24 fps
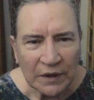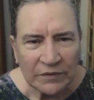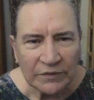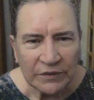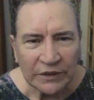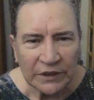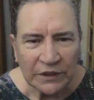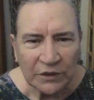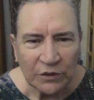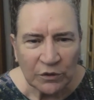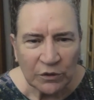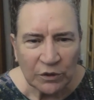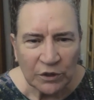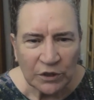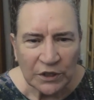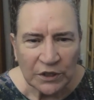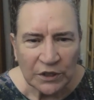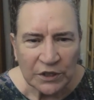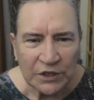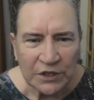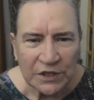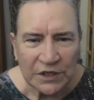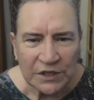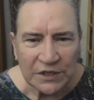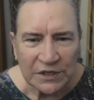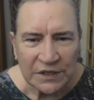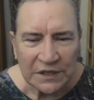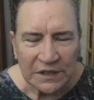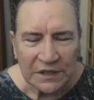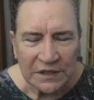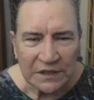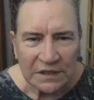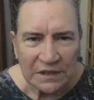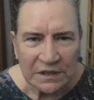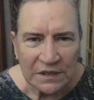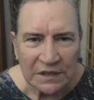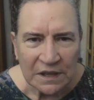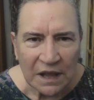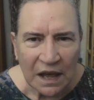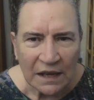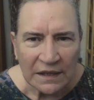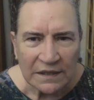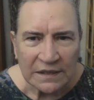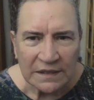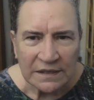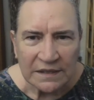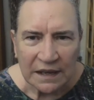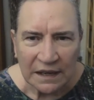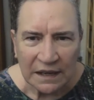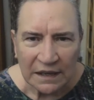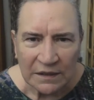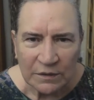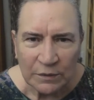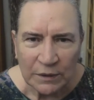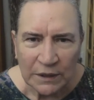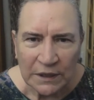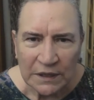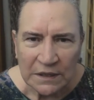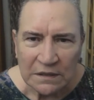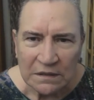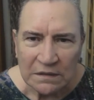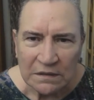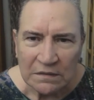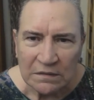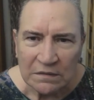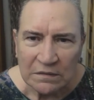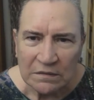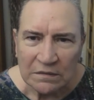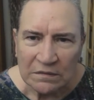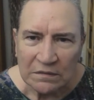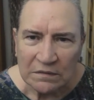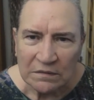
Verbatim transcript: of it, or is this slide sideways?